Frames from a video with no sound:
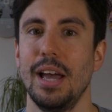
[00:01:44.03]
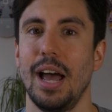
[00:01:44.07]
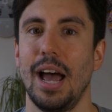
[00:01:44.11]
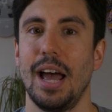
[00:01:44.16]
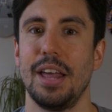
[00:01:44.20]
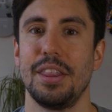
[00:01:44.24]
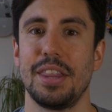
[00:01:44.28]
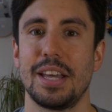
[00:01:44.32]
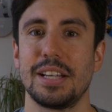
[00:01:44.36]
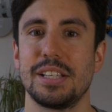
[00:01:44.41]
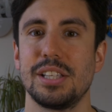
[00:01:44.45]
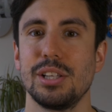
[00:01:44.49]

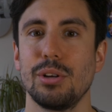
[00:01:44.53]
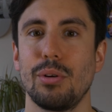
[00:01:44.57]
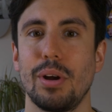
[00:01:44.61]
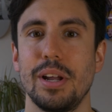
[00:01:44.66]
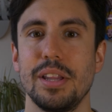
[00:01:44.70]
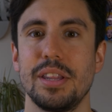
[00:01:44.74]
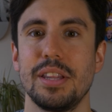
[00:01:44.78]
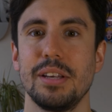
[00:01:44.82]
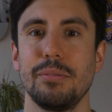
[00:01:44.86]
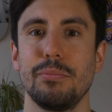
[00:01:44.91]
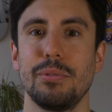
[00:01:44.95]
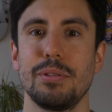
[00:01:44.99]
And that's the
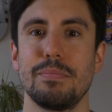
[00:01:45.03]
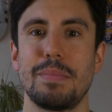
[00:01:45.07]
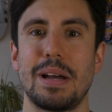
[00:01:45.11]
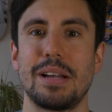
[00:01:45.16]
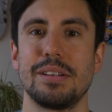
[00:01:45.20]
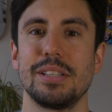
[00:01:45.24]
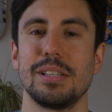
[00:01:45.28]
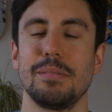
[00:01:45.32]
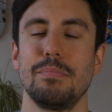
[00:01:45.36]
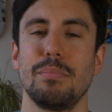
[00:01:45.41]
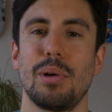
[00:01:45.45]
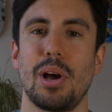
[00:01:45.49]
great thing with
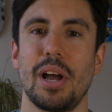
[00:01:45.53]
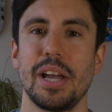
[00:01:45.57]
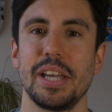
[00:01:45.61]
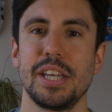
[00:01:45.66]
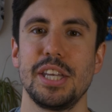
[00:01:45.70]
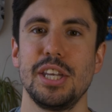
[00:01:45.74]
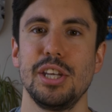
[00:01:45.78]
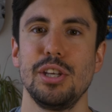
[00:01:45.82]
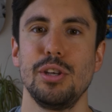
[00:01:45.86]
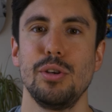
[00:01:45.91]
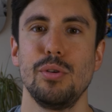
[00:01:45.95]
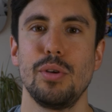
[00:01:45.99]
mountain
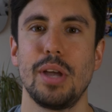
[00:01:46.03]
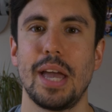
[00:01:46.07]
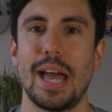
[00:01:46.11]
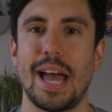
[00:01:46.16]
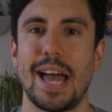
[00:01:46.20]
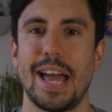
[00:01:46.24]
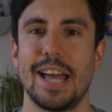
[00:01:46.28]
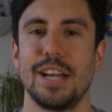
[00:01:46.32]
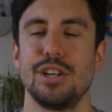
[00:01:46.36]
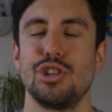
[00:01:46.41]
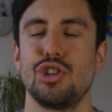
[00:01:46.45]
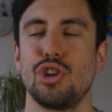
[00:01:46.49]
biking. You
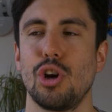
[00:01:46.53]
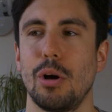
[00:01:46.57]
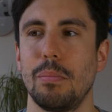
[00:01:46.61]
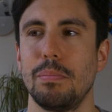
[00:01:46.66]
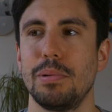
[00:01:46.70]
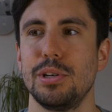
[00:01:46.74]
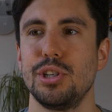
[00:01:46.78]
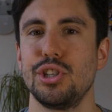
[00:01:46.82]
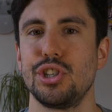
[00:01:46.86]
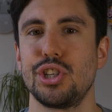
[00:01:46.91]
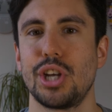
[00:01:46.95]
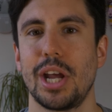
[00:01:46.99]
can
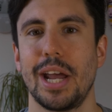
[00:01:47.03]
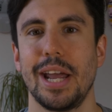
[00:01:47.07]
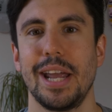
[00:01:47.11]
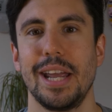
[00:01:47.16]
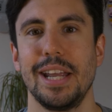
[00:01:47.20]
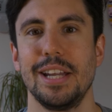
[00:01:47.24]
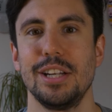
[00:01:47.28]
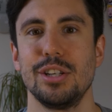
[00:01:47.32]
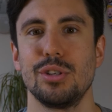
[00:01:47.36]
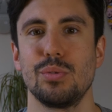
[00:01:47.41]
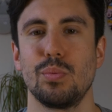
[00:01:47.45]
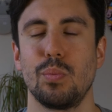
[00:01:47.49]
chop and
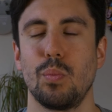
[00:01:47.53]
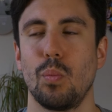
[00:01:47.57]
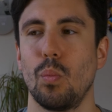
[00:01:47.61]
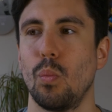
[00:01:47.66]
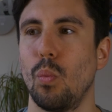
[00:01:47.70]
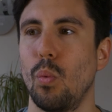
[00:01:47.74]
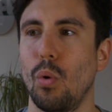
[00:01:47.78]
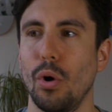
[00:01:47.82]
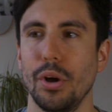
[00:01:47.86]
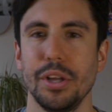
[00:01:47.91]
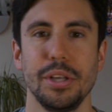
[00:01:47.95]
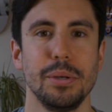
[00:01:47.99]
change
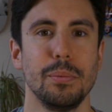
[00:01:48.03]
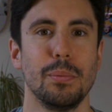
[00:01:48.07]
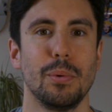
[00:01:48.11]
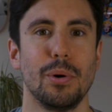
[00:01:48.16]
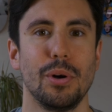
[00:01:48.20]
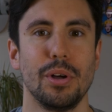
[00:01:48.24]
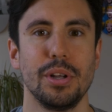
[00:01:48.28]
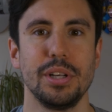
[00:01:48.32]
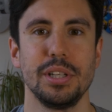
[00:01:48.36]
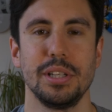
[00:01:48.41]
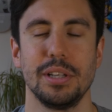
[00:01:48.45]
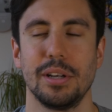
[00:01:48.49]
what you want.